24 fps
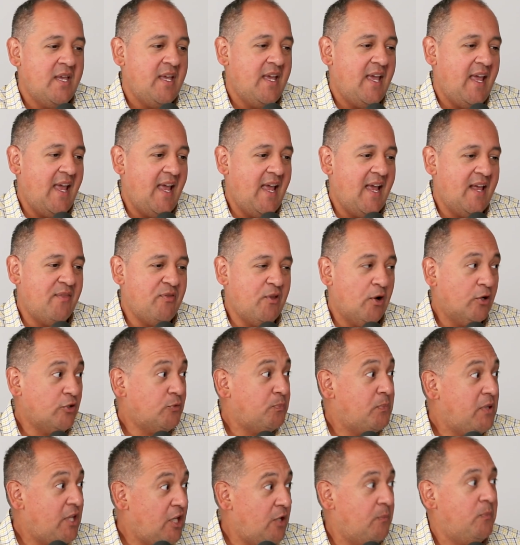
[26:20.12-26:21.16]
And
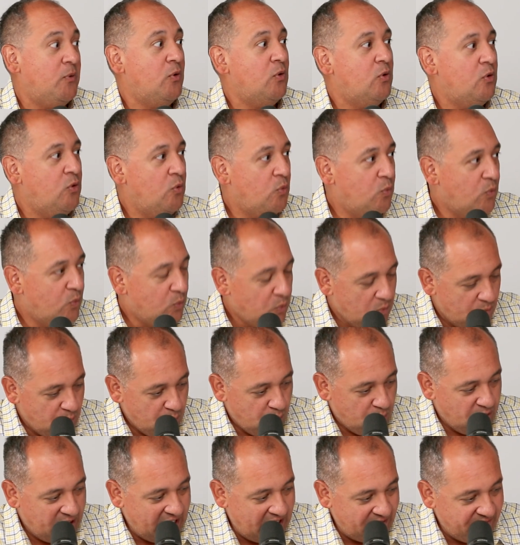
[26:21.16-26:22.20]
there's people who
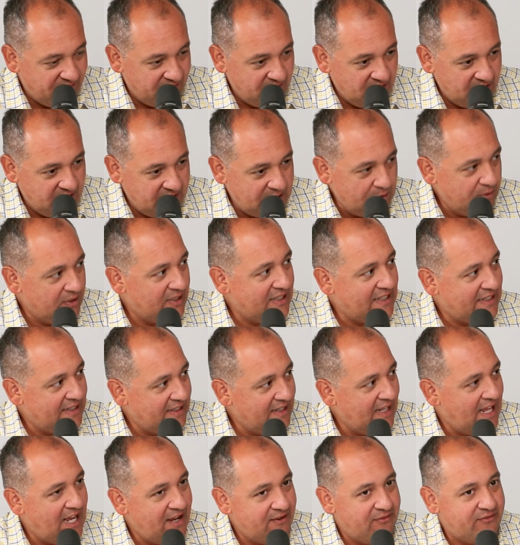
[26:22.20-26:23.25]
would have literally
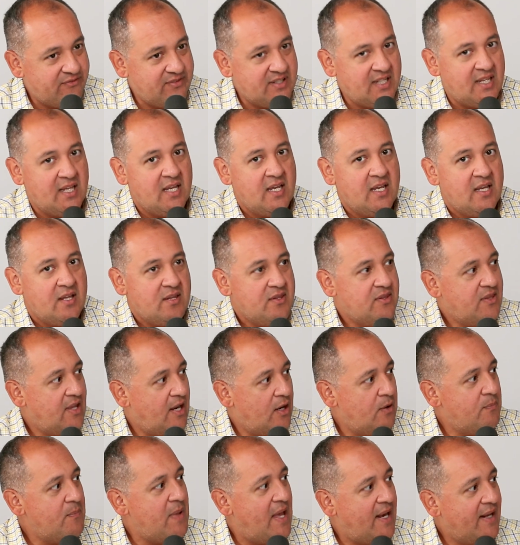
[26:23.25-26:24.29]
left
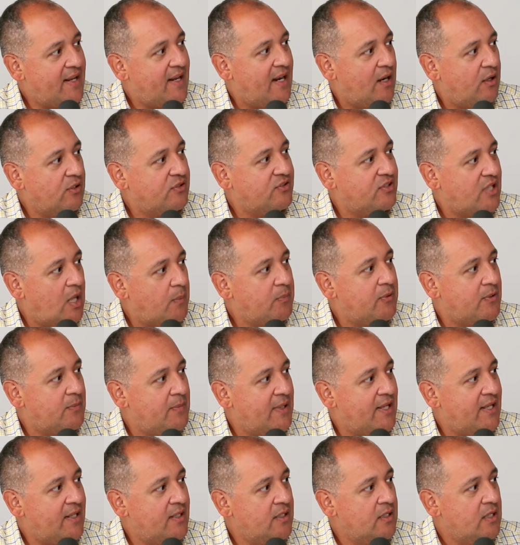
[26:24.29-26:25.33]
their Medicare
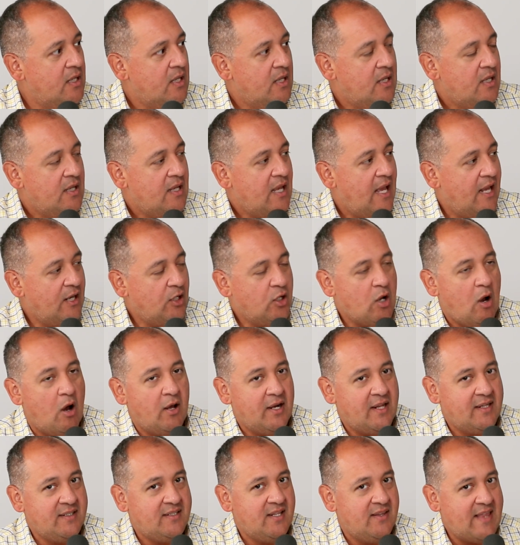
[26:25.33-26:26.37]
supplement and
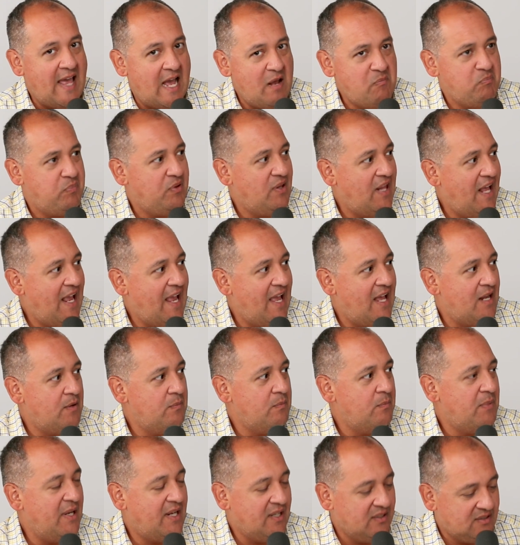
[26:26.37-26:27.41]
gone into that plan
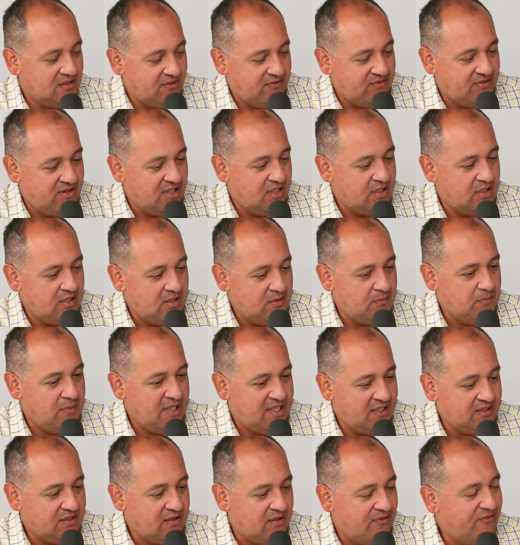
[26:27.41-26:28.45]
because of
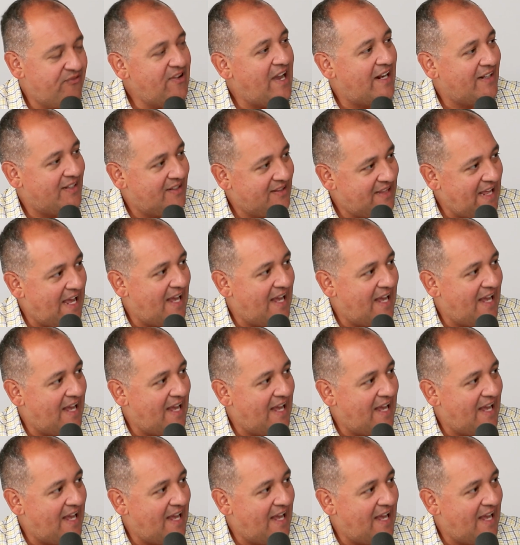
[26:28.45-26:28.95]
the fact